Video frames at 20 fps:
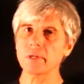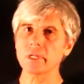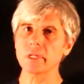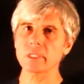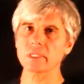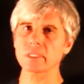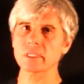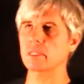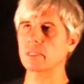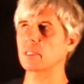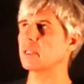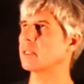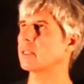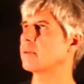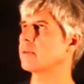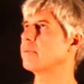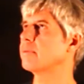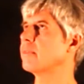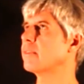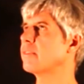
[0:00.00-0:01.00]
is
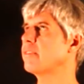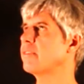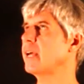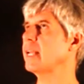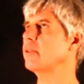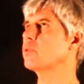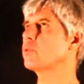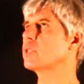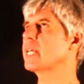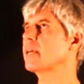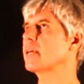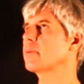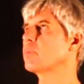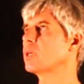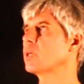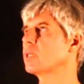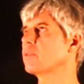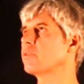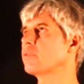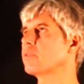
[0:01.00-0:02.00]
the value
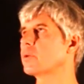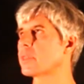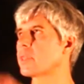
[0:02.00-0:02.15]
table for